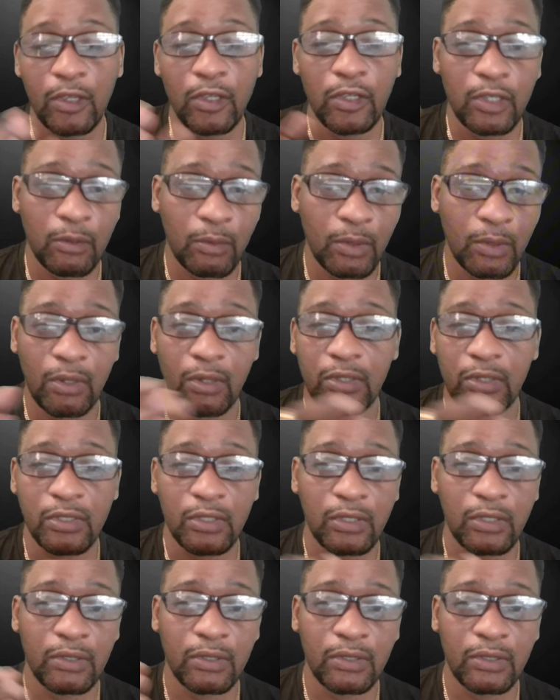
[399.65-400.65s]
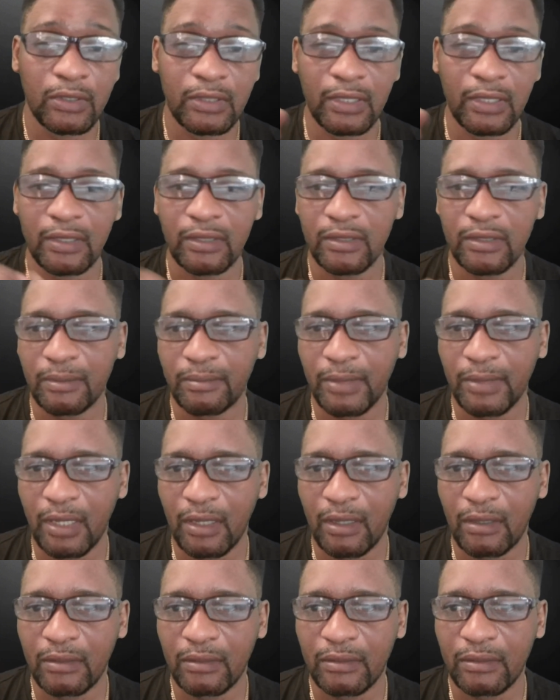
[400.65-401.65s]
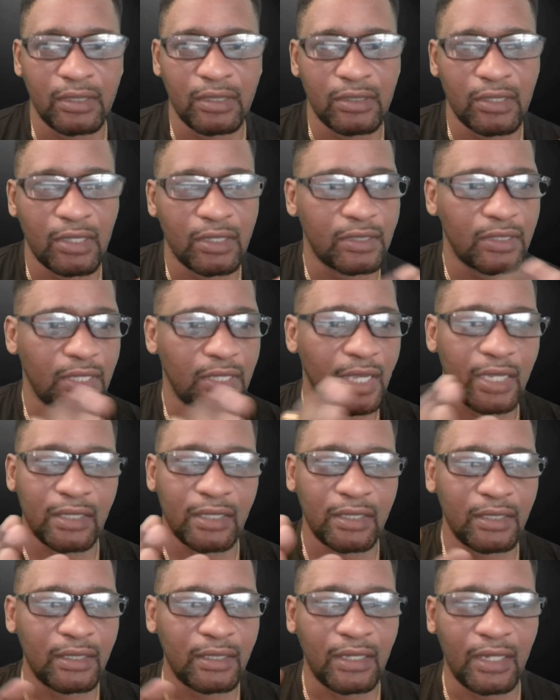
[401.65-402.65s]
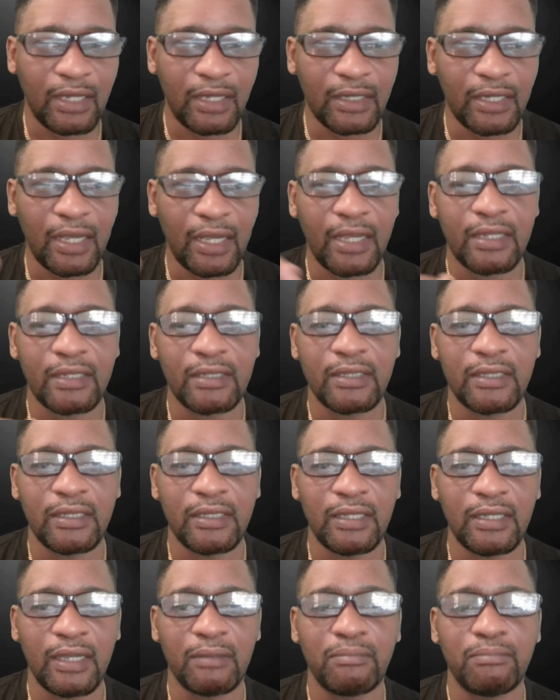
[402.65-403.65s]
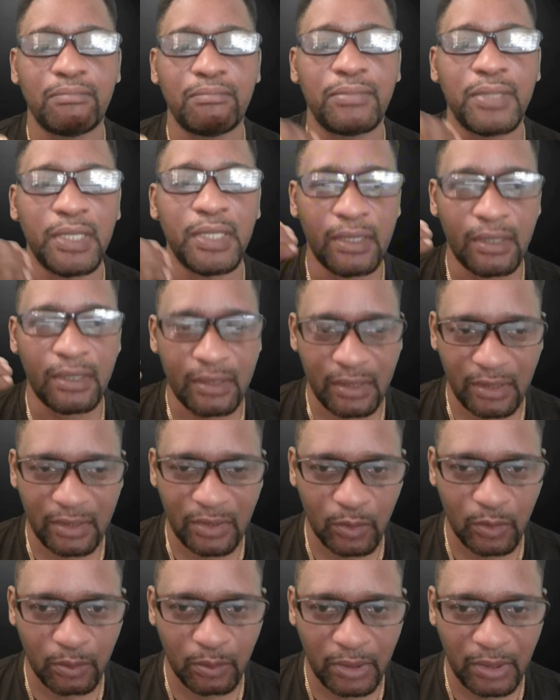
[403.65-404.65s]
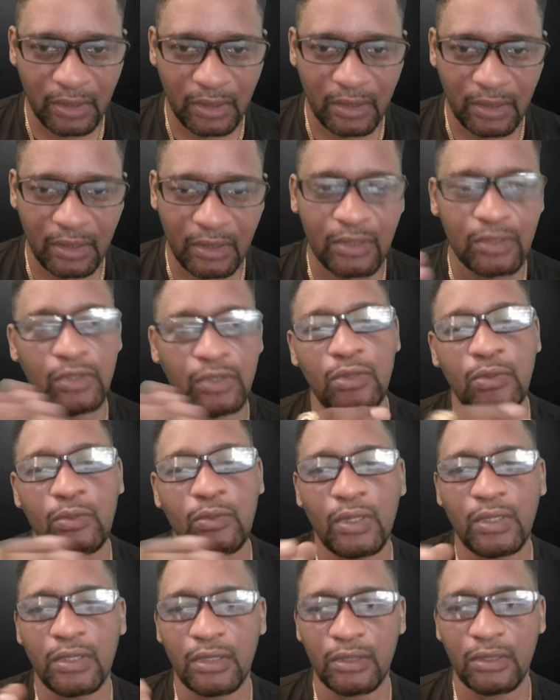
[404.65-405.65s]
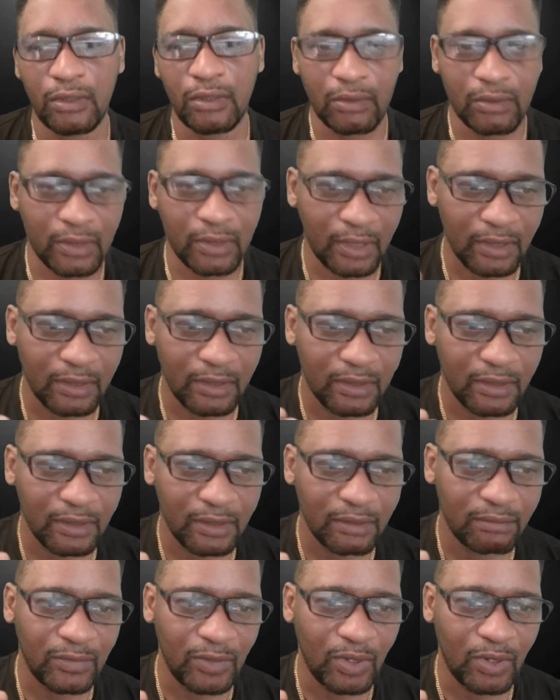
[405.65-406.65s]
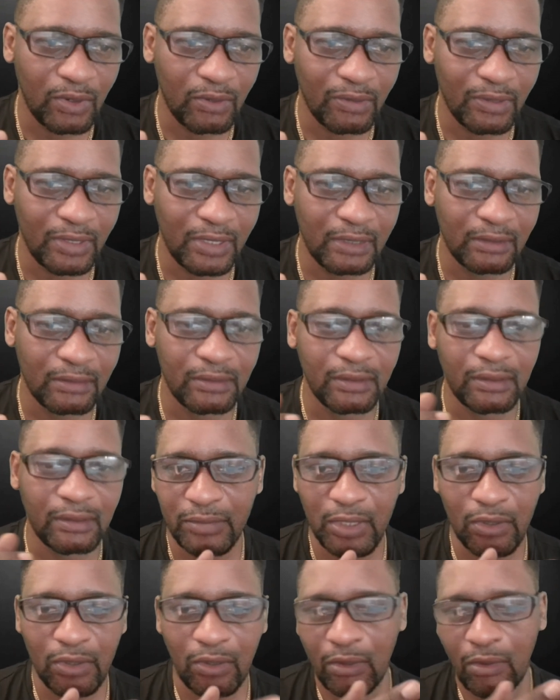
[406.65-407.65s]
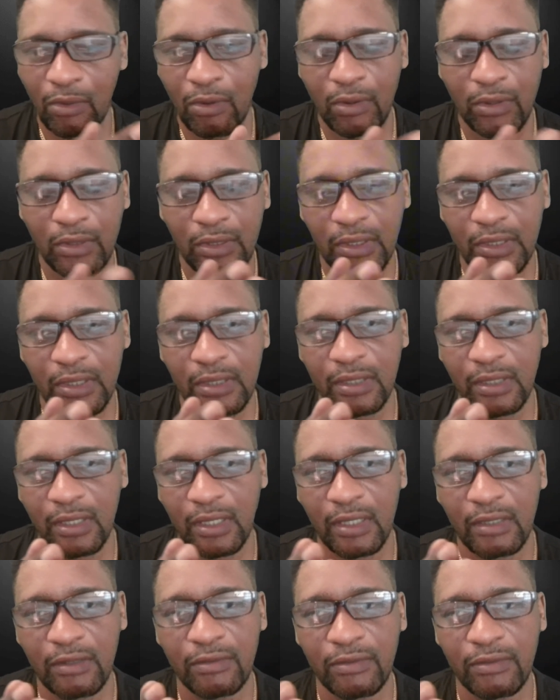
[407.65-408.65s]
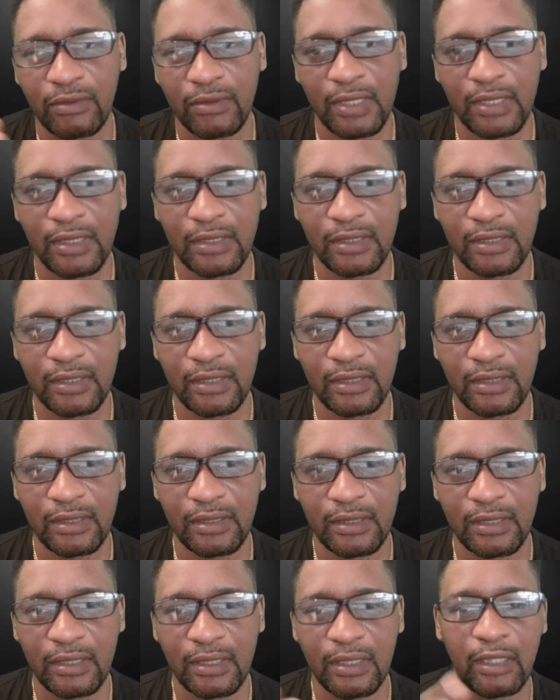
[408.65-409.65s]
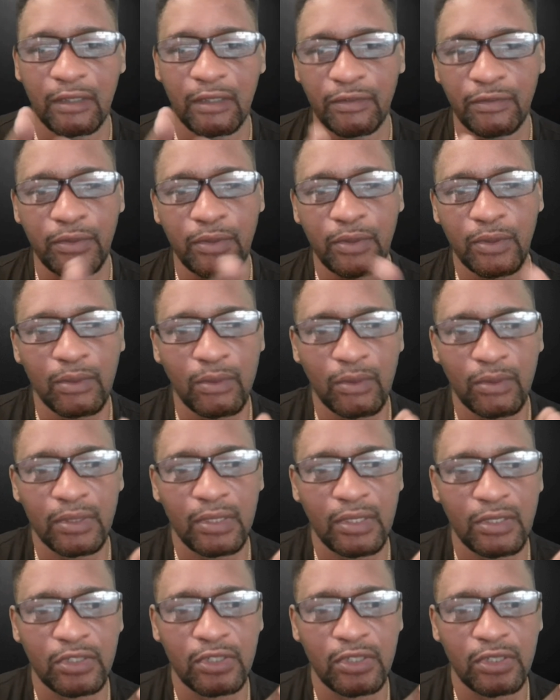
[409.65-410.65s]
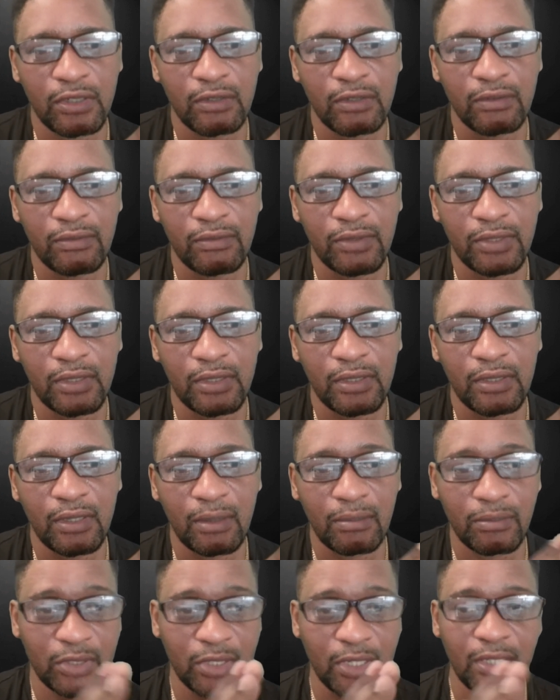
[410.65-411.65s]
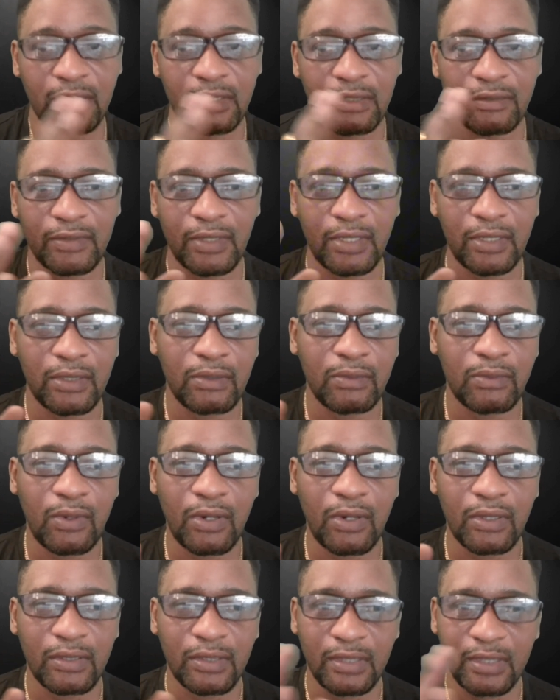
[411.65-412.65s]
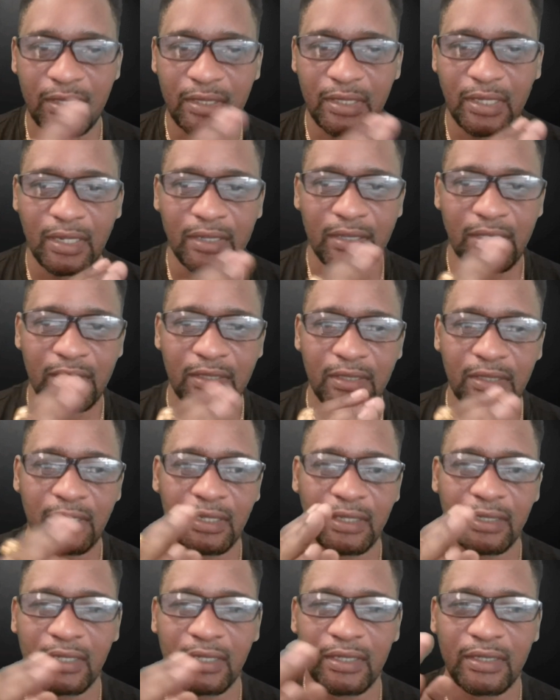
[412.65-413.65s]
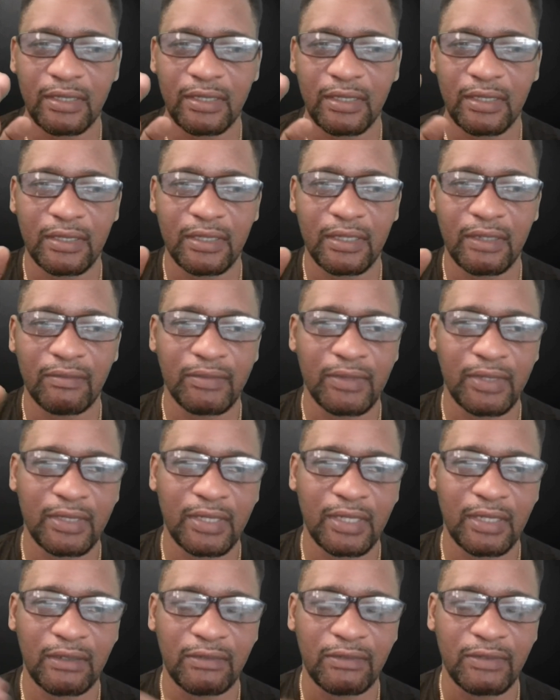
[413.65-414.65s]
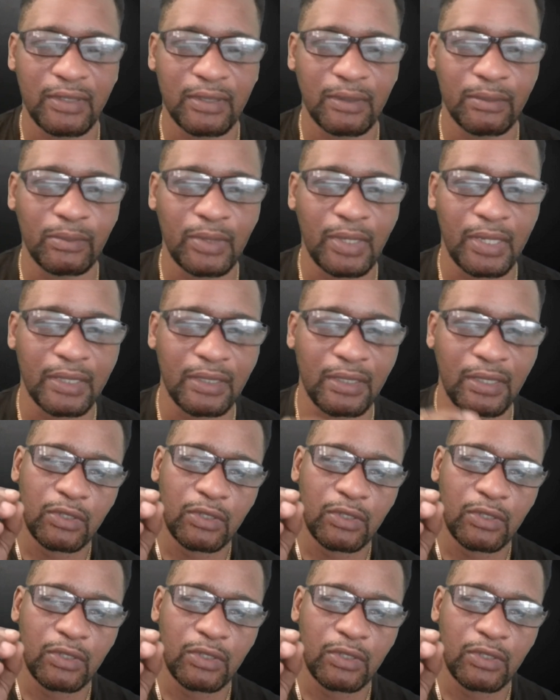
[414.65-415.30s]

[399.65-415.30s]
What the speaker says: You will also learn things about, does the ideal client has the ability to pay? You want to know this, all right? Because all of this influences if you're going to achieve the objective that you want to start and scale a six, seven, or nine figure brand.